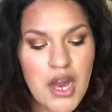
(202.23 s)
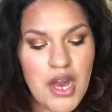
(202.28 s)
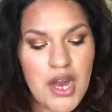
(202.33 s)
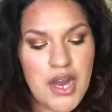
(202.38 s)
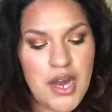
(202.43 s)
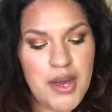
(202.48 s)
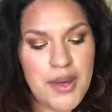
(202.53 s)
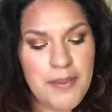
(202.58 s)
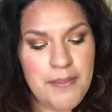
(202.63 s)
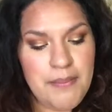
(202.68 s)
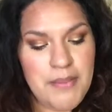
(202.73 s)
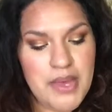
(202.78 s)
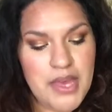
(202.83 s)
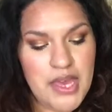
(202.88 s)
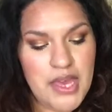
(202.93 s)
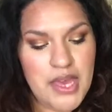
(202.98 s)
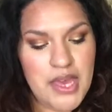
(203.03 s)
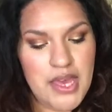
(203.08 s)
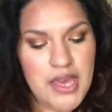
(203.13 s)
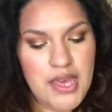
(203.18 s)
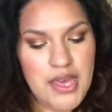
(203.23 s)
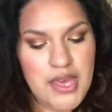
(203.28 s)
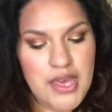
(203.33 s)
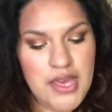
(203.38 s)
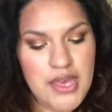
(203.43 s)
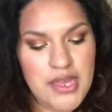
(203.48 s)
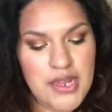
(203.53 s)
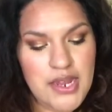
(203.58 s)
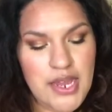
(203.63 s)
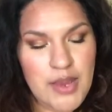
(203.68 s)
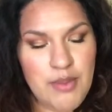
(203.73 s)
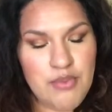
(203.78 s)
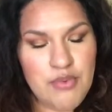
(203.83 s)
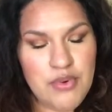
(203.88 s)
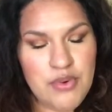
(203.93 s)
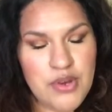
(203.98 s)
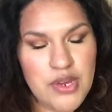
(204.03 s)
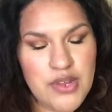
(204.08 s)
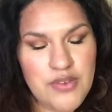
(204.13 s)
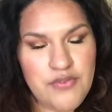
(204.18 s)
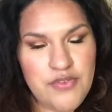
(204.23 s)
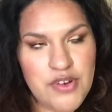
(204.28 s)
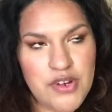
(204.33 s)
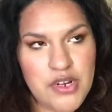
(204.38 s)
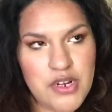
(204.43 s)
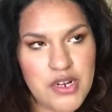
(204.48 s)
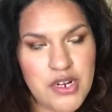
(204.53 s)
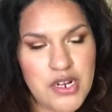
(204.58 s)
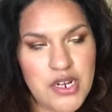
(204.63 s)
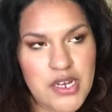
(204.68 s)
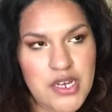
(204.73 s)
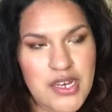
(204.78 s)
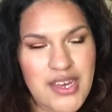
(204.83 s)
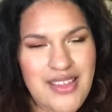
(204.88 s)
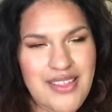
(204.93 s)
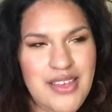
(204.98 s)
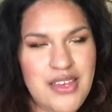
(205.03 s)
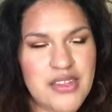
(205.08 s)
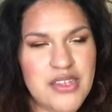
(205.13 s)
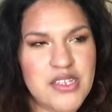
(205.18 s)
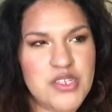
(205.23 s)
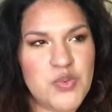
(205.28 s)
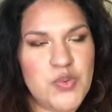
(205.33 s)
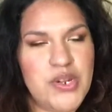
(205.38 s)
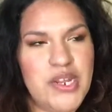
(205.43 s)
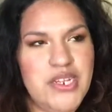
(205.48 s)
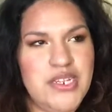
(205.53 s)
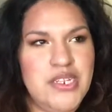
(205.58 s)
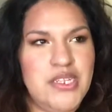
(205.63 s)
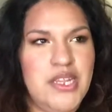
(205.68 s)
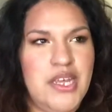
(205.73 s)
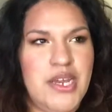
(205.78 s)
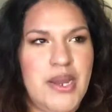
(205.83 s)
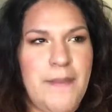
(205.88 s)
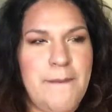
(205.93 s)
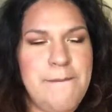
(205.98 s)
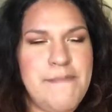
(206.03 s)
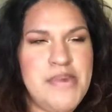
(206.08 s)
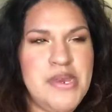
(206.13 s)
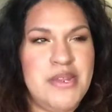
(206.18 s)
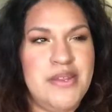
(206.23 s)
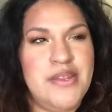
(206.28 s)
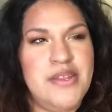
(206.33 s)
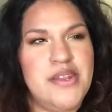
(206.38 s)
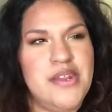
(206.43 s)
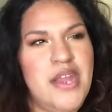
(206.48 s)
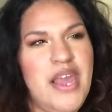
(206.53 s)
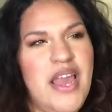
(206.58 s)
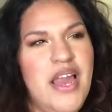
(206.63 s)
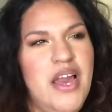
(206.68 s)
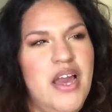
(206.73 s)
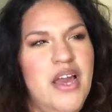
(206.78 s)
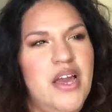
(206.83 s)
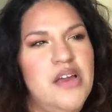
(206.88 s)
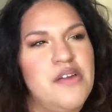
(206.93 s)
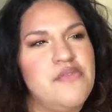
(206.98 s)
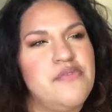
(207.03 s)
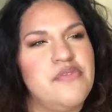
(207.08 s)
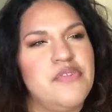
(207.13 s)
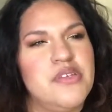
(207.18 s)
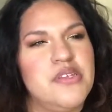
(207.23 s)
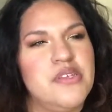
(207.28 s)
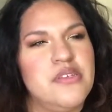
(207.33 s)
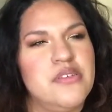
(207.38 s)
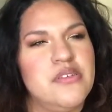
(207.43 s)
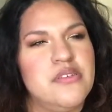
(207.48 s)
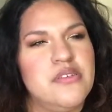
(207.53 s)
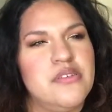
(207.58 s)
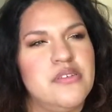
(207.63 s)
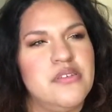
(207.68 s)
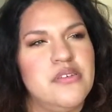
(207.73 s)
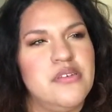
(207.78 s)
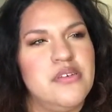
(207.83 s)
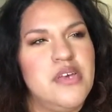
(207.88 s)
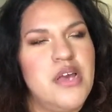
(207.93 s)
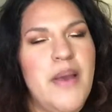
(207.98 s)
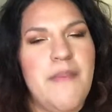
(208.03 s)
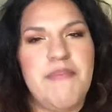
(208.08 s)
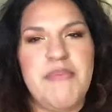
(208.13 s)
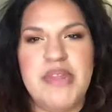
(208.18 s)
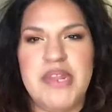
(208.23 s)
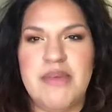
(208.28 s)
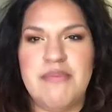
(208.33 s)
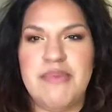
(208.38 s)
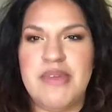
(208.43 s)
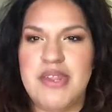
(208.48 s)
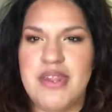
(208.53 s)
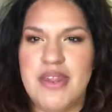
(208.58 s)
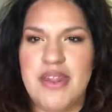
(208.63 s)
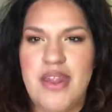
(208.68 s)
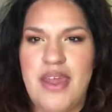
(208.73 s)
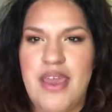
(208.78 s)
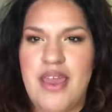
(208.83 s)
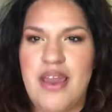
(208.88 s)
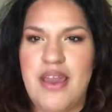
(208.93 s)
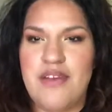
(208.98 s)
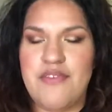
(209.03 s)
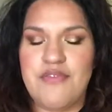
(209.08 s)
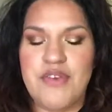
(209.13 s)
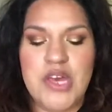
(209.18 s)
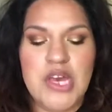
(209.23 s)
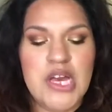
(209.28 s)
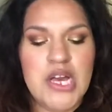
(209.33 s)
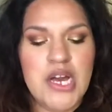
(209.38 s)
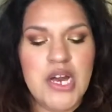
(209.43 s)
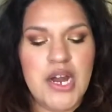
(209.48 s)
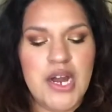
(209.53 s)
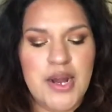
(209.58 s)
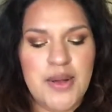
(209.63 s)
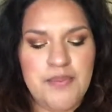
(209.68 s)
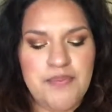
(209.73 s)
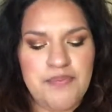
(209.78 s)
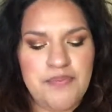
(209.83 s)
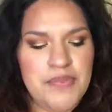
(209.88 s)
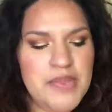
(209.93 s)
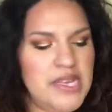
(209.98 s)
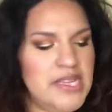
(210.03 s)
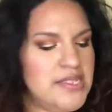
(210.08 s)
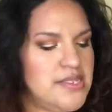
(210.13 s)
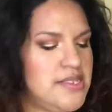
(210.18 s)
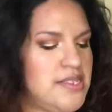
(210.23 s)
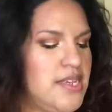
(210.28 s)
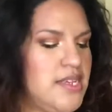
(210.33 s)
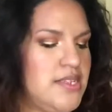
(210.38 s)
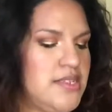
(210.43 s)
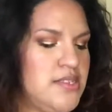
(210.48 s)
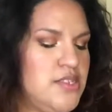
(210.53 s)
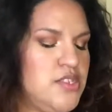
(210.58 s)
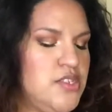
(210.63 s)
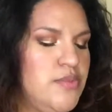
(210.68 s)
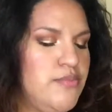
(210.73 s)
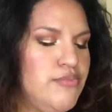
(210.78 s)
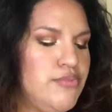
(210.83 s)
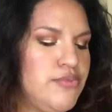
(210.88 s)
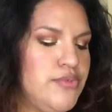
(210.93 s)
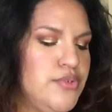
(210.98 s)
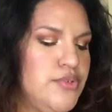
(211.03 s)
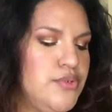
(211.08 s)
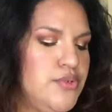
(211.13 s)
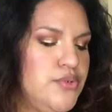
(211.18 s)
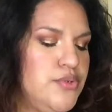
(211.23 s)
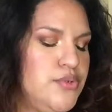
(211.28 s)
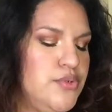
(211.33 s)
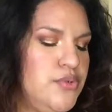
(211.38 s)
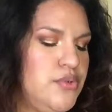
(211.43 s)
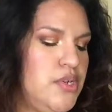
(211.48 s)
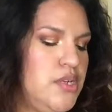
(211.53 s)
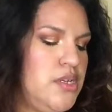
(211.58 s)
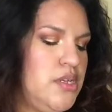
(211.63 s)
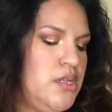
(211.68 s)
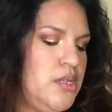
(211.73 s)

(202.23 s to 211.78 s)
Um, and I brew it for, I think this one I did like a minute and a half, minute, minute and a half. Um, it says to brew,